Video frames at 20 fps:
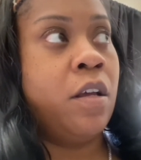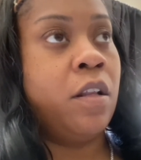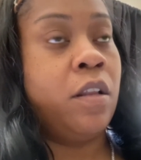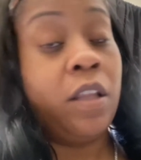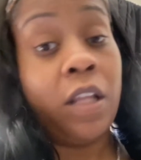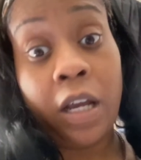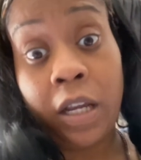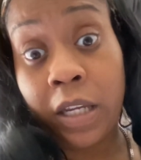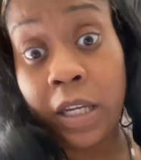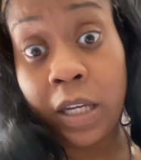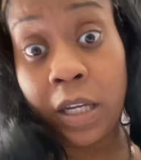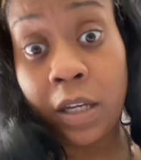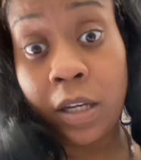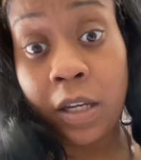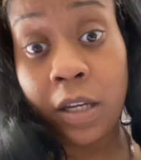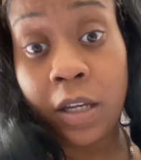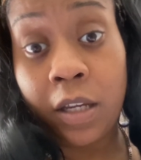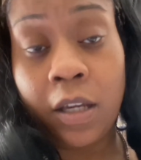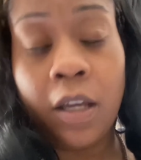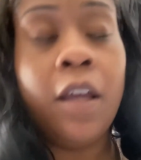
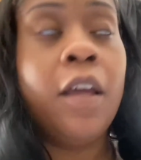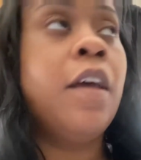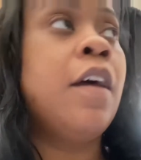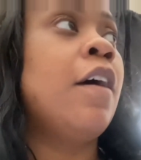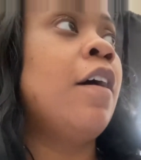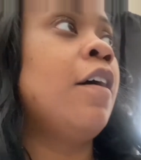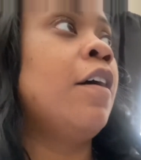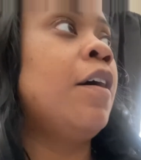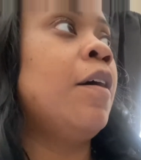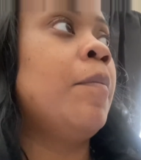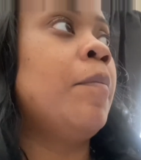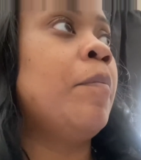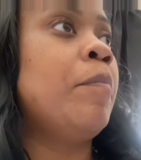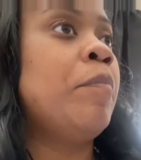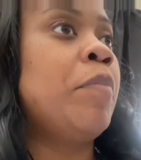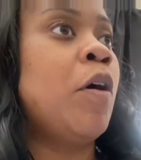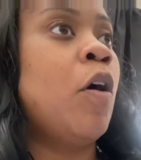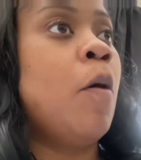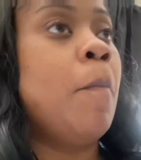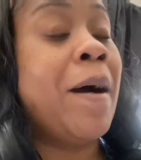Lucky.
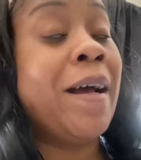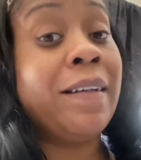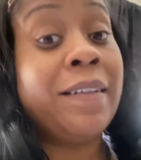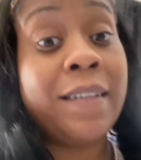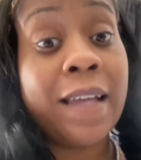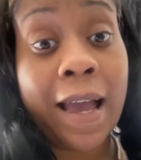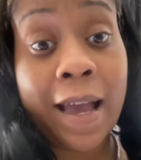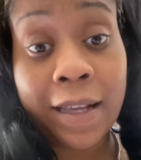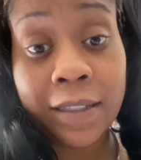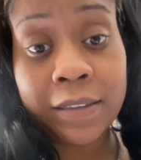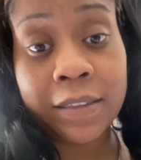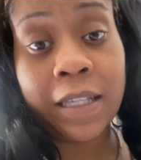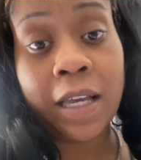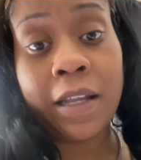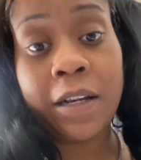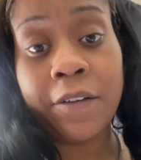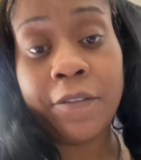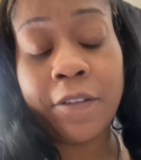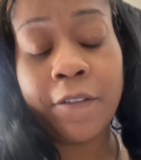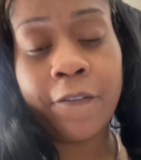But on my dad's
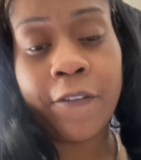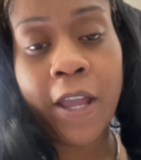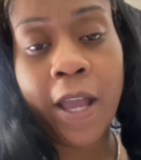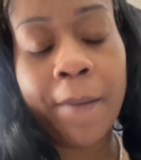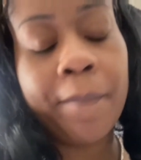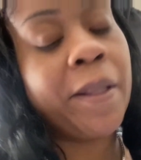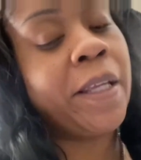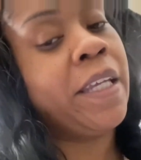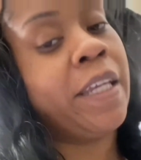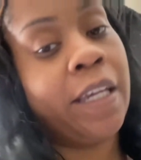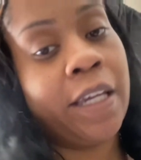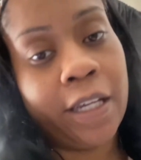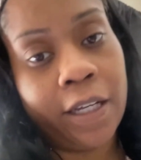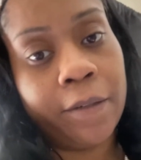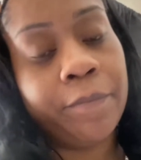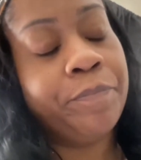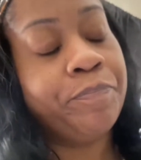side of the family, yeah.